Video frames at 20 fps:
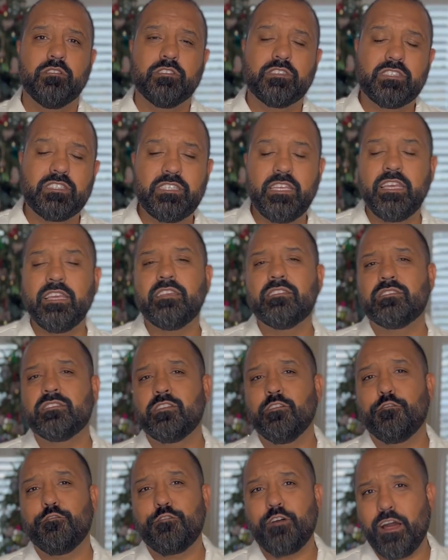
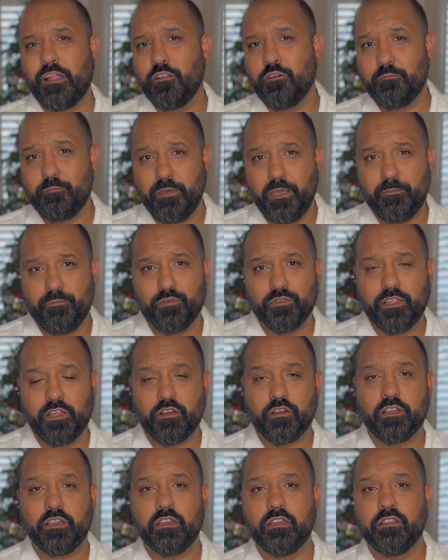Seek to follow people
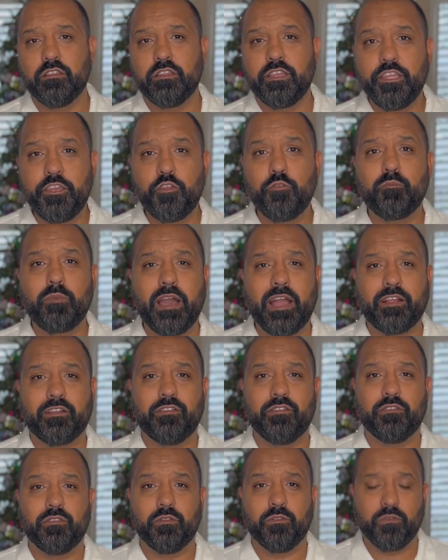that are going to lead you
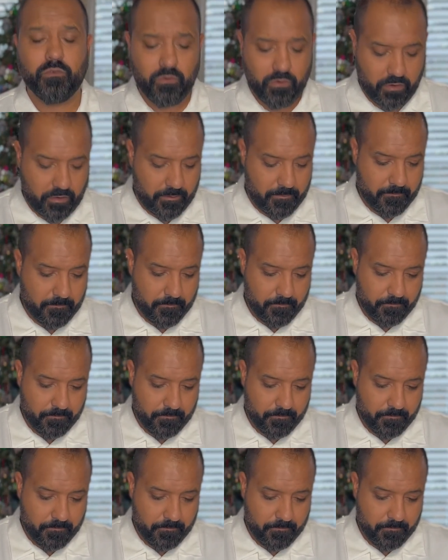back to the Lord.